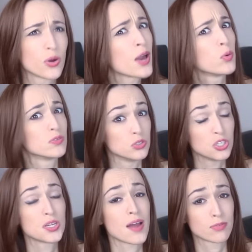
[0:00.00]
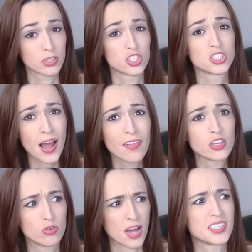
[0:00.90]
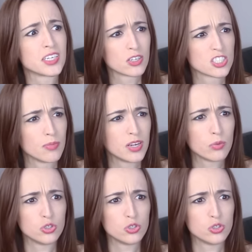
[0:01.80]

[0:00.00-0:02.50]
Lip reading: okay, well, if you didn't have religion telling you not to kill somebody,